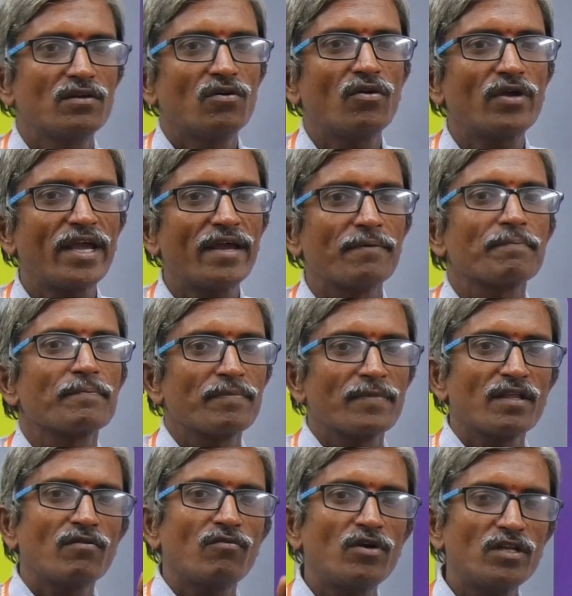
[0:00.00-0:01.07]
Okay,
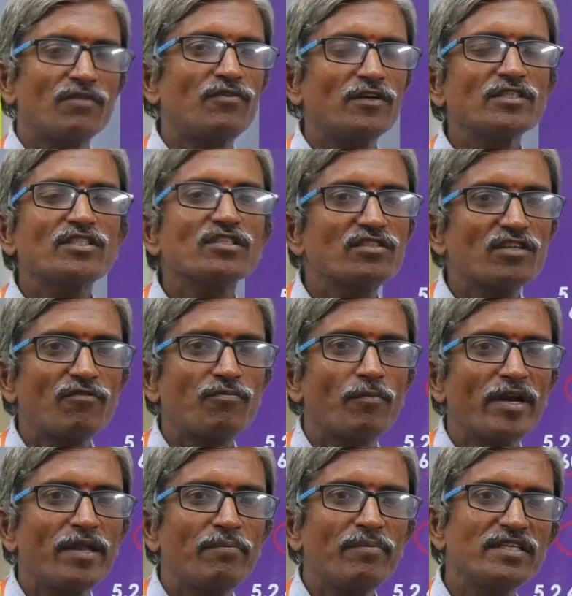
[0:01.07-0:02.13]
what are the functions of
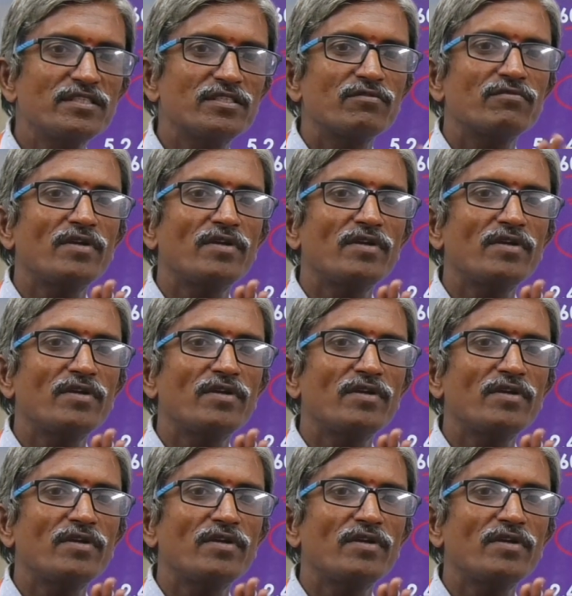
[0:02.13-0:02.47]
money means?